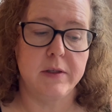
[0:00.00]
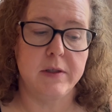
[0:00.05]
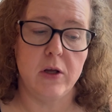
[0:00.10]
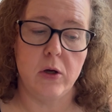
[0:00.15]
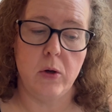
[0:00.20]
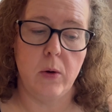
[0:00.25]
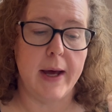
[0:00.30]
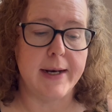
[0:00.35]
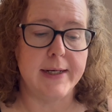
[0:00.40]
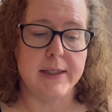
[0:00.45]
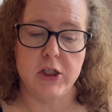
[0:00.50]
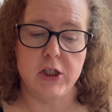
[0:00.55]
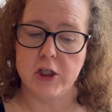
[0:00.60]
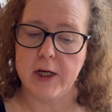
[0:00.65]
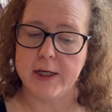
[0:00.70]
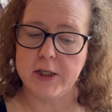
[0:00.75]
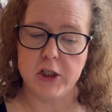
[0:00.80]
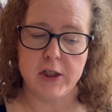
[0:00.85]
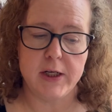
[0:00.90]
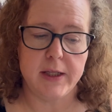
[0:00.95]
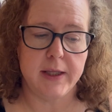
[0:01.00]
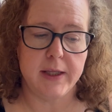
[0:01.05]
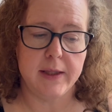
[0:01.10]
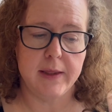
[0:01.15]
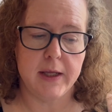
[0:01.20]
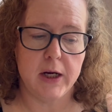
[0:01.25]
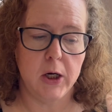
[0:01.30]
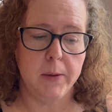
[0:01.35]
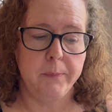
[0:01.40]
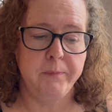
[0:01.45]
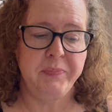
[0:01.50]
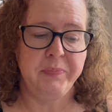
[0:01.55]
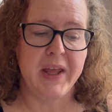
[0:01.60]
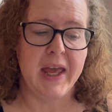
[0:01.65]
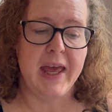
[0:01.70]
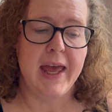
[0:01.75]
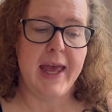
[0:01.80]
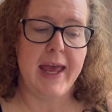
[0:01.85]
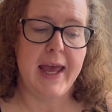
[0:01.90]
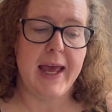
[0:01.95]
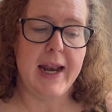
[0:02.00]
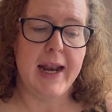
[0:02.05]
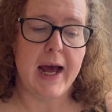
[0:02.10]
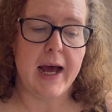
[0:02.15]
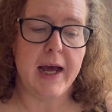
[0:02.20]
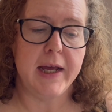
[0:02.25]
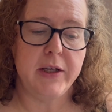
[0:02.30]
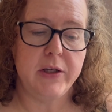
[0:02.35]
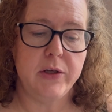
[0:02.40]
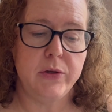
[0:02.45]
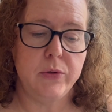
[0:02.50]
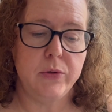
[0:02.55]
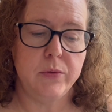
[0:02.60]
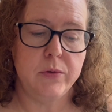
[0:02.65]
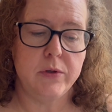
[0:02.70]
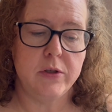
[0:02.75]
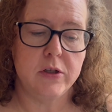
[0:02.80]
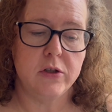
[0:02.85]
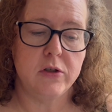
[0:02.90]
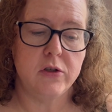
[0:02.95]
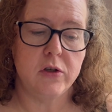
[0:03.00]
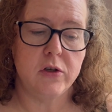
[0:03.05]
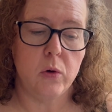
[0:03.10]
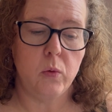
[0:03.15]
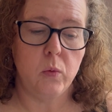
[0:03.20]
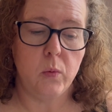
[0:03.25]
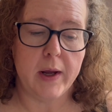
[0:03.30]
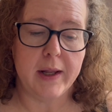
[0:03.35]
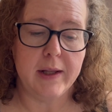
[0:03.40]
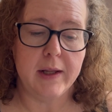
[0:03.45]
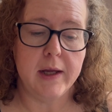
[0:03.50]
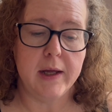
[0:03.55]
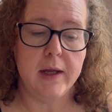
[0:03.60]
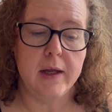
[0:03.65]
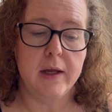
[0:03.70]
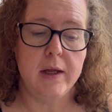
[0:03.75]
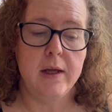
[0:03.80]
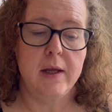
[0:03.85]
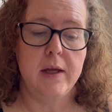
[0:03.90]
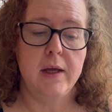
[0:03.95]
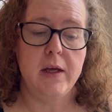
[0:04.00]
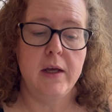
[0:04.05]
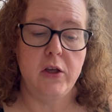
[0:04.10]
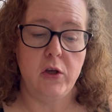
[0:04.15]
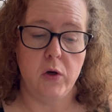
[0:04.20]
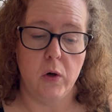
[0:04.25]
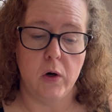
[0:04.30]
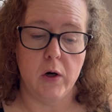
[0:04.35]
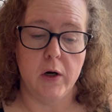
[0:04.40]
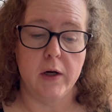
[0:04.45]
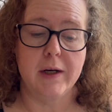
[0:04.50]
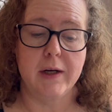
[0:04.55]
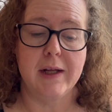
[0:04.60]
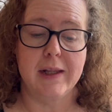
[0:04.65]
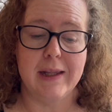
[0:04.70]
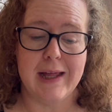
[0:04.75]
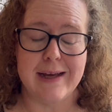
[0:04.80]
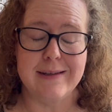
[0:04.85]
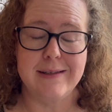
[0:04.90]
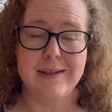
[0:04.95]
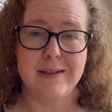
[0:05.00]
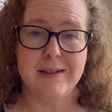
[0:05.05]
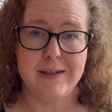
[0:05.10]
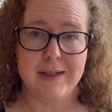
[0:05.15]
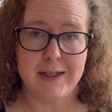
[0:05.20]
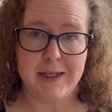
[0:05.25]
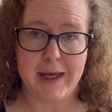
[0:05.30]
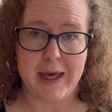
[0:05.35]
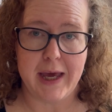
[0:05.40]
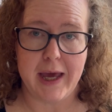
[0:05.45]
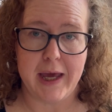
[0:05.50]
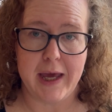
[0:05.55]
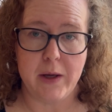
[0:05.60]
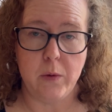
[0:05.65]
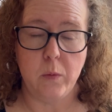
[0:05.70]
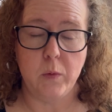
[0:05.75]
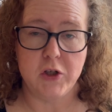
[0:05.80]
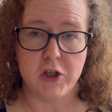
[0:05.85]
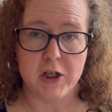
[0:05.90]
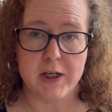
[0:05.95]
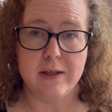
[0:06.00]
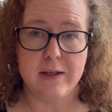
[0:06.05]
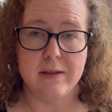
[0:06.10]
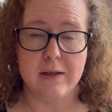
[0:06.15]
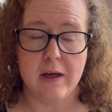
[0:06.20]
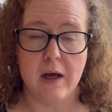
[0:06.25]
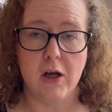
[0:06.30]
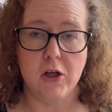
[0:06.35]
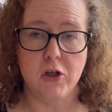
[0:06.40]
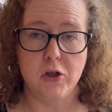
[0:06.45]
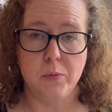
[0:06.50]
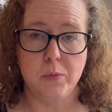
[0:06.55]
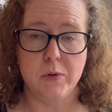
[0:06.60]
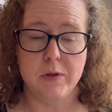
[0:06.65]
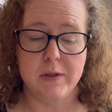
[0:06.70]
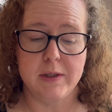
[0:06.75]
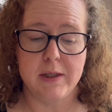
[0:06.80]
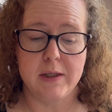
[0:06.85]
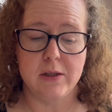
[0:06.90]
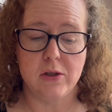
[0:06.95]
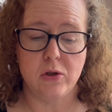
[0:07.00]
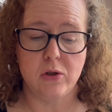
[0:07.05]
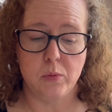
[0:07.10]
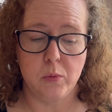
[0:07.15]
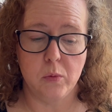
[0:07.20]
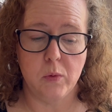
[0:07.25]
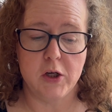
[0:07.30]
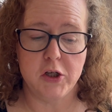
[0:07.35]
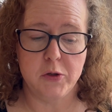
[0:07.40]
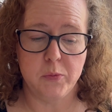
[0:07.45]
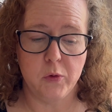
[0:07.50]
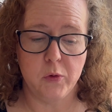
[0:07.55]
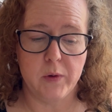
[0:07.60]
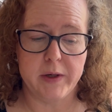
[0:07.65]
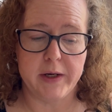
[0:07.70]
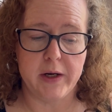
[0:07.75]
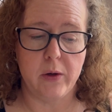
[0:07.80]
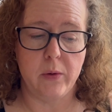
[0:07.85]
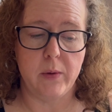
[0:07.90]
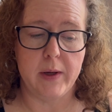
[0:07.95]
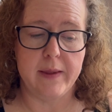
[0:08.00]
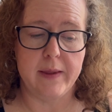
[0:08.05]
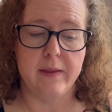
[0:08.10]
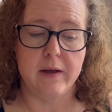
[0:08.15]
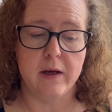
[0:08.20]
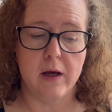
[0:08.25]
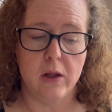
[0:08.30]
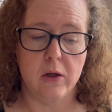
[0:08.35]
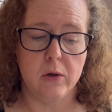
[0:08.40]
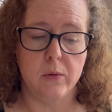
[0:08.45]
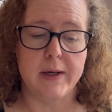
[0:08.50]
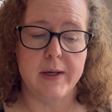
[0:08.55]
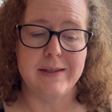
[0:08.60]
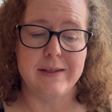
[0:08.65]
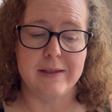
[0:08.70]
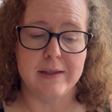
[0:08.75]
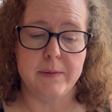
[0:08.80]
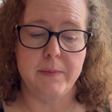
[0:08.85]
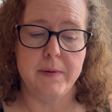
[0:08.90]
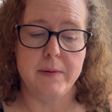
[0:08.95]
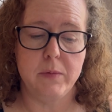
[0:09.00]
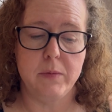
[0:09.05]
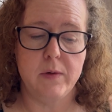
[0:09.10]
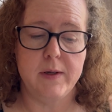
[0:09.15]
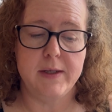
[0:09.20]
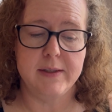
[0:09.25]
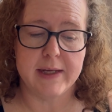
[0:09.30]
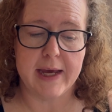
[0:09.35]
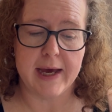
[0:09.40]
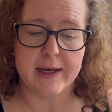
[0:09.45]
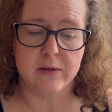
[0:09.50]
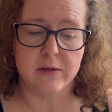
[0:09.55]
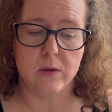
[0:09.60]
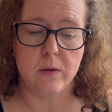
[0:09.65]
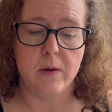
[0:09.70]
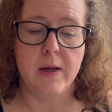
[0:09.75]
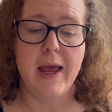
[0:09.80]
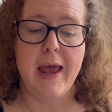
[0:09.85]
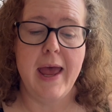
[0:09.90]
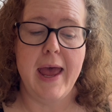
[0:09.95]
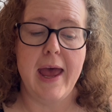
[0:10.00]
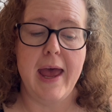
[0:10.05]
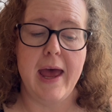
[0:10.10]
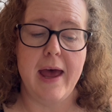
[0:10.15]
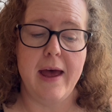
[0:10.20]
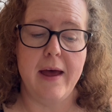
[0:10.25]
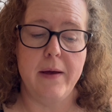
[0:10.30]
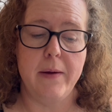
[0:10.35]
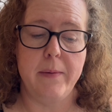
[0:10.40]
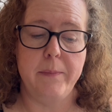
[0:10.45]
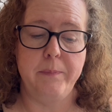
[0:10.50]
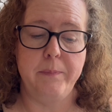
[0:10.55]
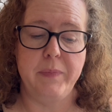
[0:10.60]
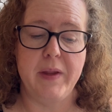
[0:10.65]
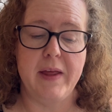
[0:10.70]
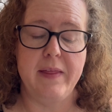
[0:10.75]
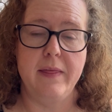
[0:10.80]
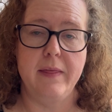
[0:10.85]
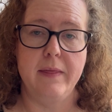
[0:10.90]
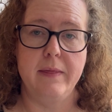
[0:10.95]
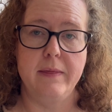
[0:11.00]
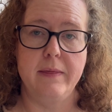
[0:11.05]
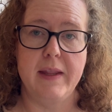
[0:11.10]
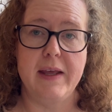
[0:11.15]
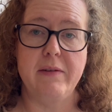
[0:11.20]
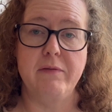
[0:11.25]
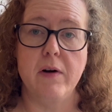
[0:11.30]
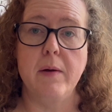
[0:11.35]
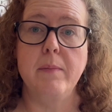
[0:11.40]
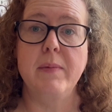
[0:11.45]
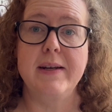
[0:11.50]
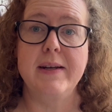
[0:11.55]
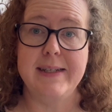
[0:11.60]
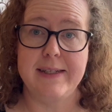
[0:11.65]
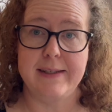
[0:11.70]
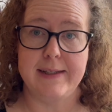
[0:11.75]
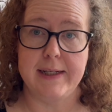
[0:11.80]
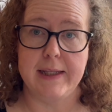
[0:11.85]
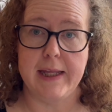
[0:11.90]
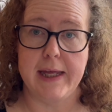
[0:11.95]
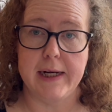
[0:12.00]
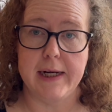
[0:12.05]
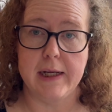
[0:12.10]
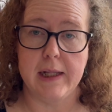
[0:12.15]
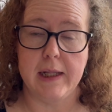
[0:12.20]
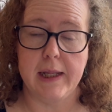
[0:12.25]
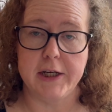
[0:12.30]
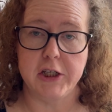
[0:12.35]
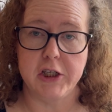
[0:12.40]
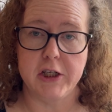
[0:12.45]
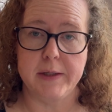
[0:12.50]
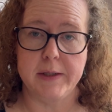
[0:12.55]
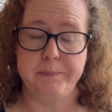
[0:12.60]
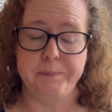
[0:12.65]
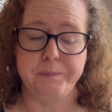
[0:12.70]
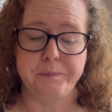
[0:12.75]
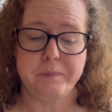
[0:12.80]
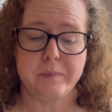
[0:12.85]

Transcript: So I didn't change anything there. And I used Sewrella yarn Classic DK, which is 100% superwash merino in the colorway Sleeping Beauty's Castle, and from the Disneyland collection.